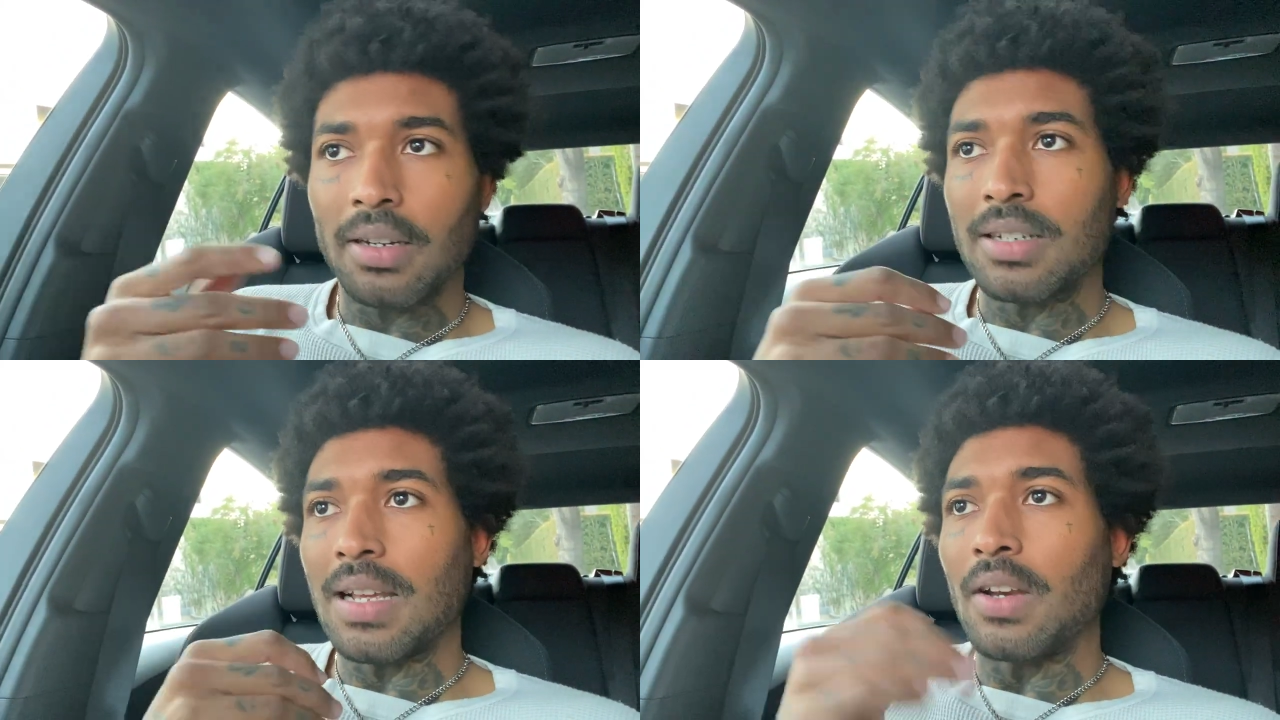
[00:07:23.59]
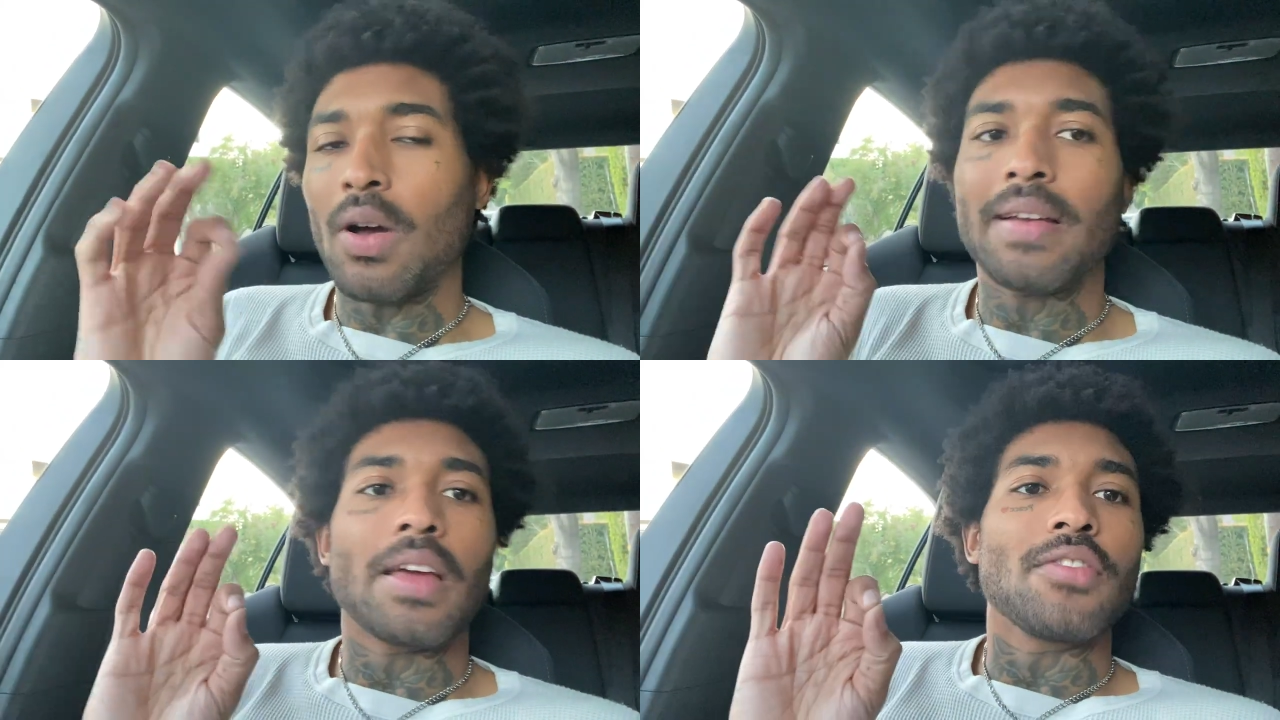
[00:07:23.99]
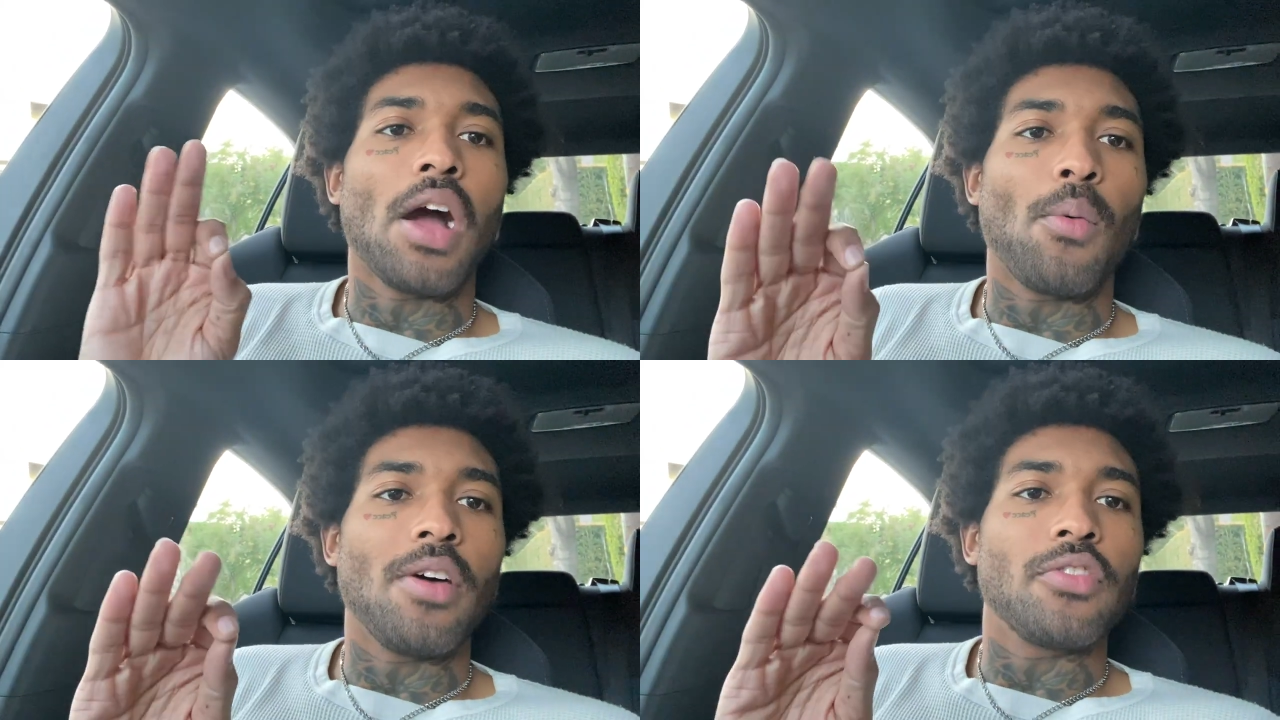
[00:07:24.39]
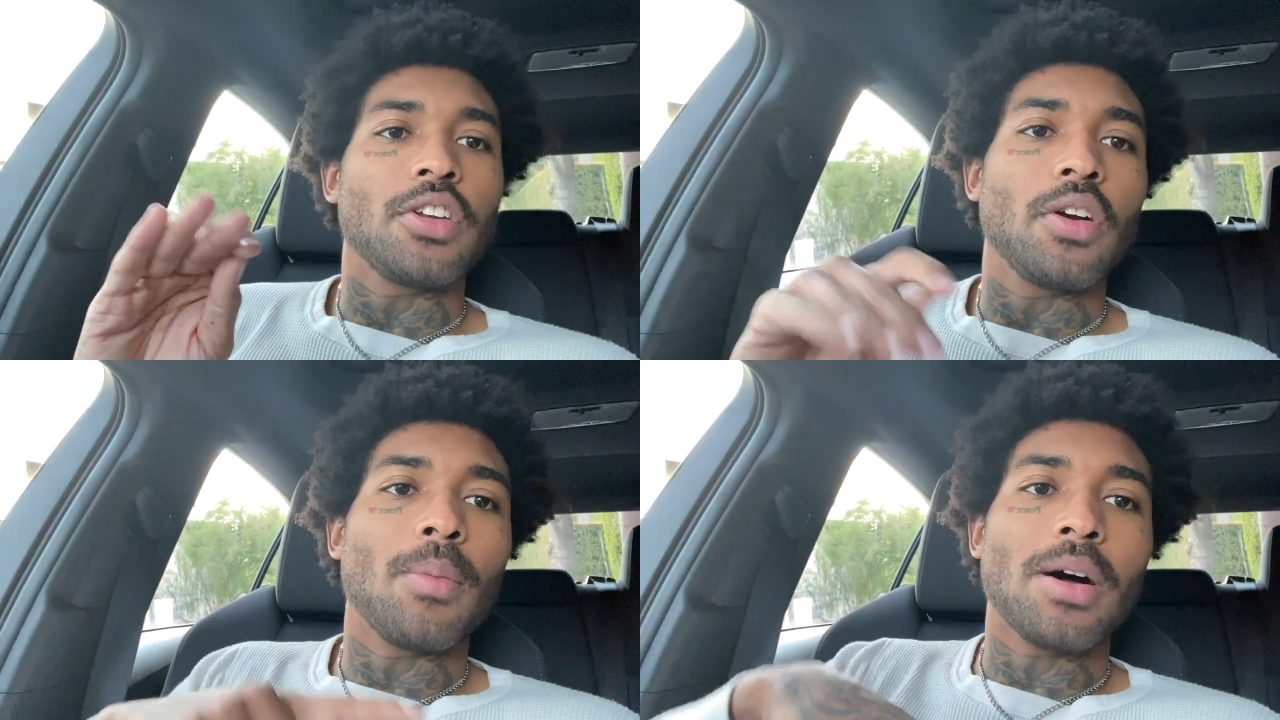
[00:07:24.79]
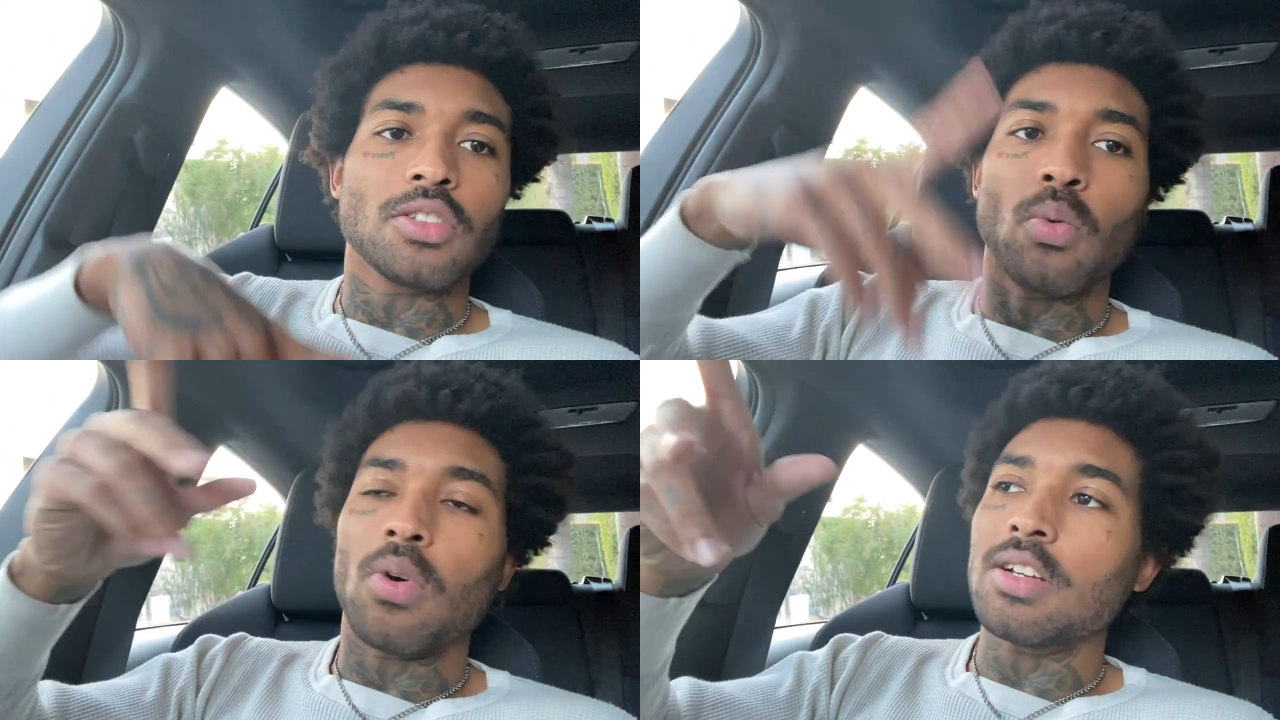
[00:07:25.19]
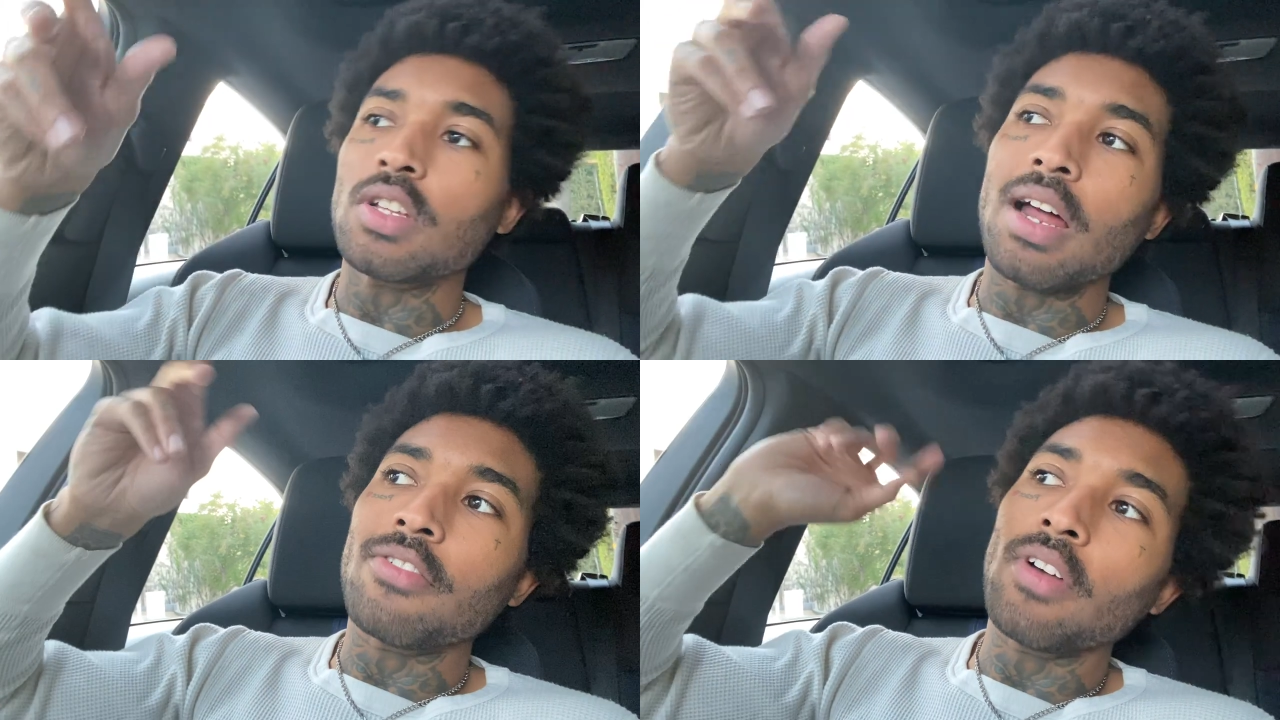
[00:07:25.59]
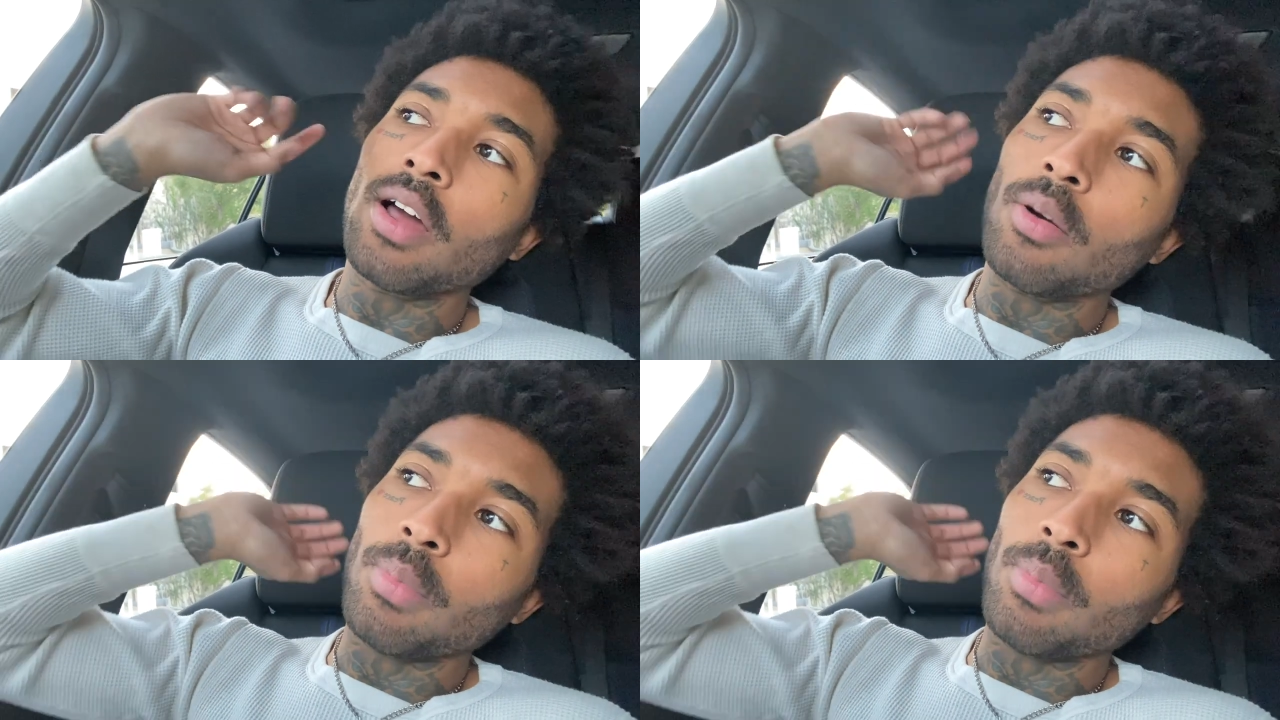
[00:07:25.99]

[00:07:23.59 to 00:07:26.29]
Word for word: cause I know I gave y'all one video about the ones that I found,